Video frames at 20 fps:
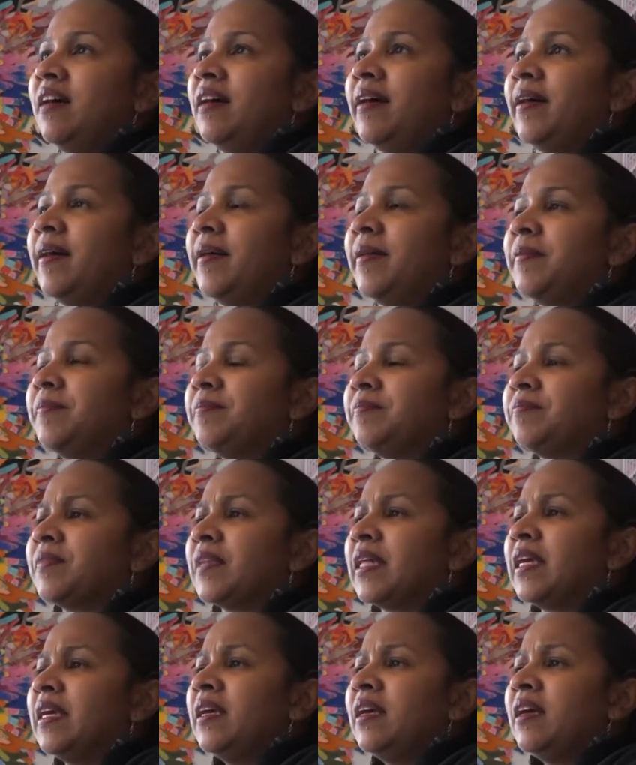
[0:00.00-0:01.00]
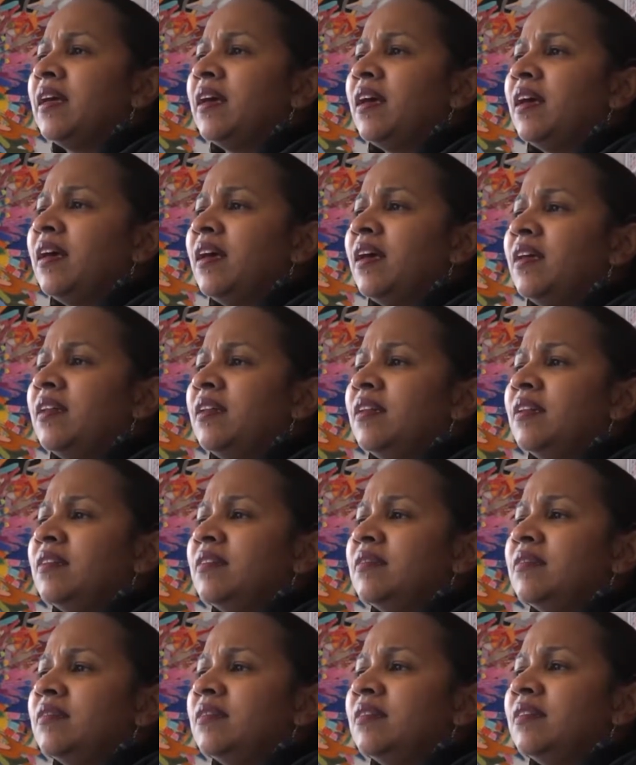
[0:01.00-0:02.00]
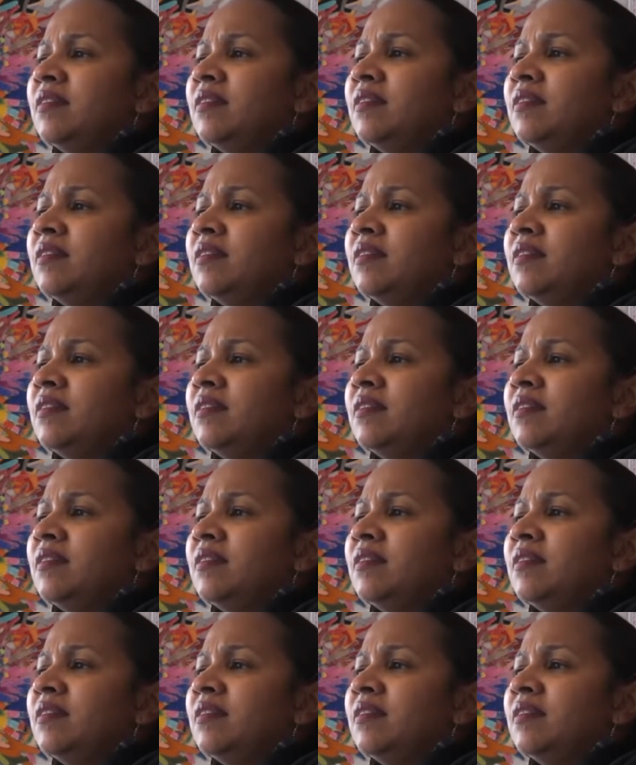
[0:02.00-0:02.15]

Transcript: Um, and